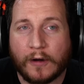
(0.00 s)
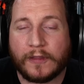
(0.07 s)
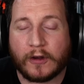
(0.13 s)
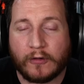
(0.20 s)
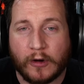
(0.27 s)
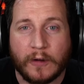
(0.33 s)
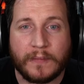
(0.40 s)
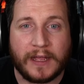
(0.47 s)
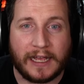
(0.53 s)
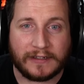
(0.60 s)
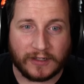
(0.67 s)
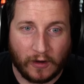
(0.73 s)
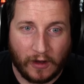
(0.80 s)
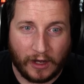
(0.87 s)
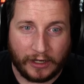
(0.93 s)
the
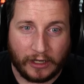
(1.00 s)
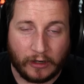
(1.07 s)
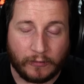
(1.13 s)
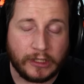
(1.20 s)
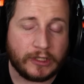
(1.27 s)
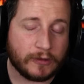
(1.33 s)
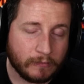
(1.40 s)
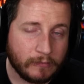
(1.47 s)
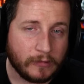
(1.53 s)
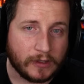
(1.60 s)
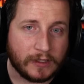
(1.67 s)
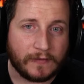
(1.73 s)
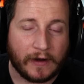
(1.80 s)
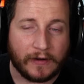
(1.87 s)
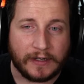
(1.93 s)
Chromecast Audio, which
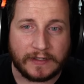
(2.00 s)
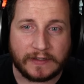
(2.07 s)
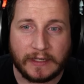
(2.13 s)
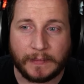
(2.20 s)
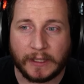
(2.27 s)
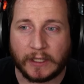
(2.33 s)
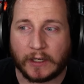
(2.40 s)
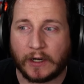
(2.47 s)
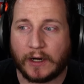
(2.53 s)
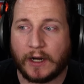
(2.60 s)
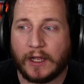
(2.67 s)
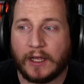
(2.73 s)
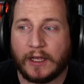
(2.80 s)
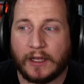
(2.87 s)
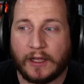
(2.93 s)
looks very similar,
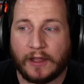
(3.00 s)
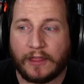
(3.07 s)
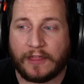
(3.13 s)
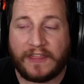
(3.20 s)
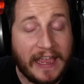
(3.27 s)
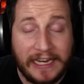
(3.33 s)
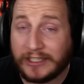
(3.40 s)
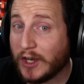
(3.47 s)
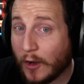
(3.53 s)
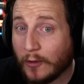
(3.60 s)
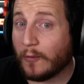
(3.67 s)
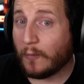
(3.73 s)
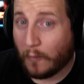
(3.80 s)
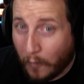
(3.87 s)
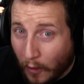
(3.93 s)
they
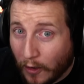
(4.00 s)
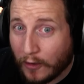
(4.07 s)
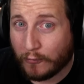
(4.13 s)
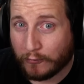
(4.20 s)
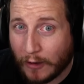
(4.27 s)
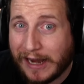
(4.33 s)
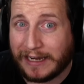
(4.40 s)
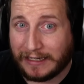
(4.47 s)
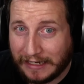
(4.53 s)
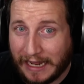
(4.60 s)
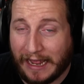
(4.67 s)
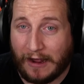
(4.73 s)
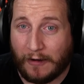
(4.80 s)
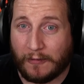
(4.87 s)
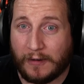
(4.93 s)
don't work right
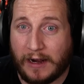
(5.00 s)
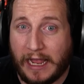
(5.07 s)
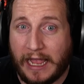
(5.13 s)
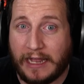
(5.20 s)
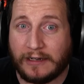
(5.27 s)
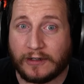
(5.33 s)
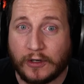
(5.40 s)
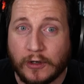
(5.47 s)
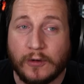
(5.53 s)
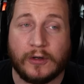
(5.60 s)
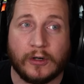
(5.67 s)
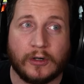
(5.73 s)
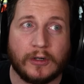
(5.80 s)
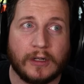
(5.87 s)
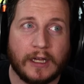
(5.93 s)
now. And
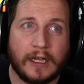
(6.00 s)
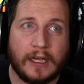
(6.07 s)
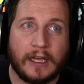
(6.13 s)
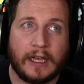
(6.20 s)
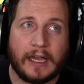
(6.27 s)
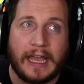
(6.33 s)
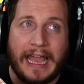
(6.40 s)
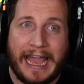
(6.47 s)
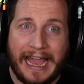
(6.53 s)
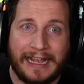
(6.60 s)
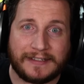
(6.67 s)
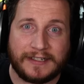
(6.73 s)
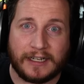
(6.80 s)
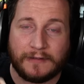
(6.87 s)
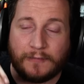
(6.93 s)
Google,
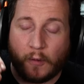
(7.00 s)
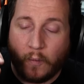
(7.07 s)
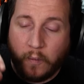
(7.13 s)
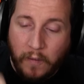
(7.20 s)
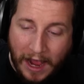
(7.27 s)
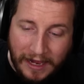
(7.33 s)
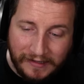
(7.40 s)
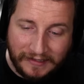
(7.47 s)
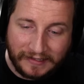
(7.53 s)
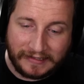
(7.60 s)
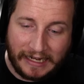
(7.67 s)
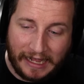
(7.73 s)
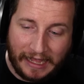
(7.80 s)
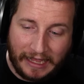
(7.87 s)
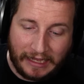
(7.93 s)
as of
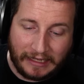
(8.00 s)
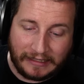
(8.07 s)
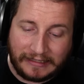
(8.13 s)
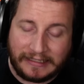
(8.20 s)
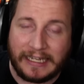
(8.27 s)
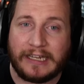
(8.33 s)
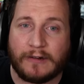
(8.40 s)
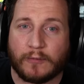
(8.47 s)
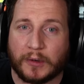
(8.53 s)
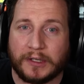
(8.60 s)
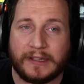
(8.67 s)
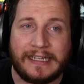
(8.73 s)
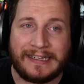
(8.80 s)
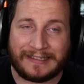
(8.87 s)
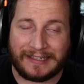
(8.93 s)
Wednesday, did
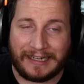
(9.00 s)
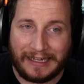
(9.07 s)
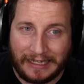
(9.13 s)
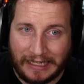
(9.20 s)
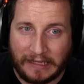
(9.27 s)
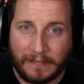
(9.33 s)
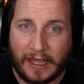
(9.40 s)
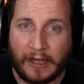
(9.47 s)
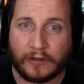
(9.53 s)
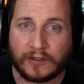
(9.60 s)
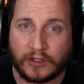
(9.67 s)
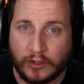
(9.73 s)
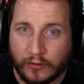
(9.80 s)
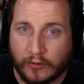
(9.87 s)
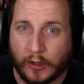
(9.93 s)
release an email
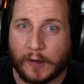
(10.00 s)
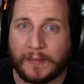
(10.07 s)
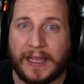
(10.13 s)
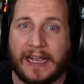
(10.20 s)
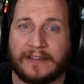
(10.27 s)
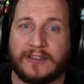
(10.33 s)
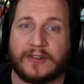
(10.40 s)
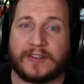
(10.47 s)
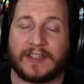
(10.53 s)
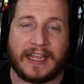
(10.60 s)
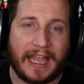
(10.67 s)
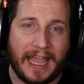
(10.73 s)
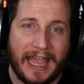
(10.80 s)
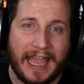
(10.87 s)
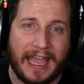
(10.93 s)
to Chromecast users saying,
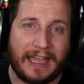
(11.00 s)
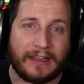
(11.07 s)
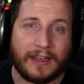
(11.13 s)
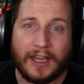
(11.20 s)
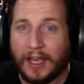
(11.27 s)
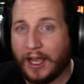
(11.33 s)
hey,